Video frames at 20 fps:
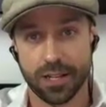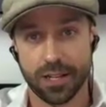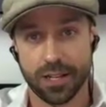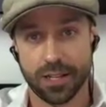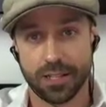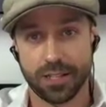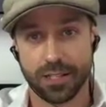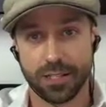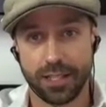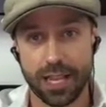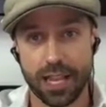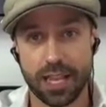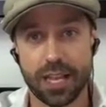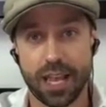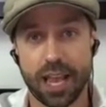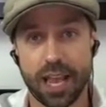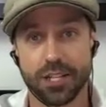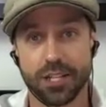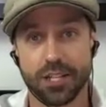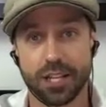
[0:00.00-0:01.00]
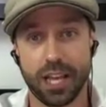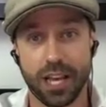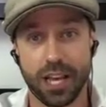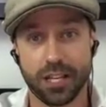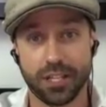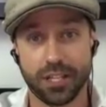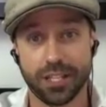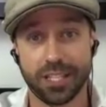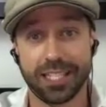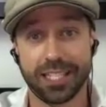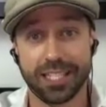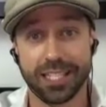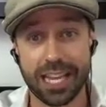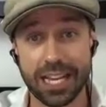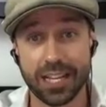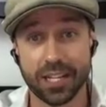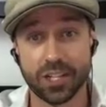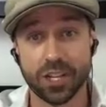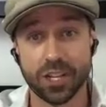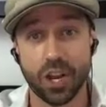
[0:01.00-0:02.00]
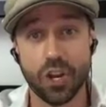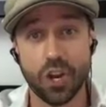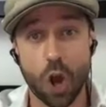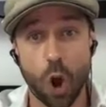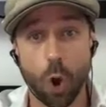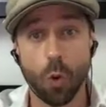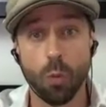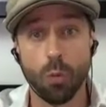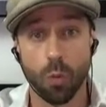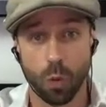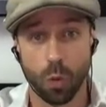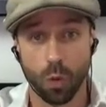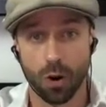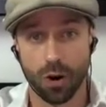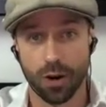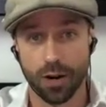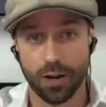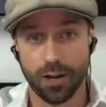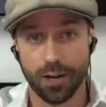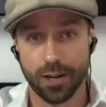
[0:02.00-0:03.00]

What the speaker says: Seek education, seek to know more.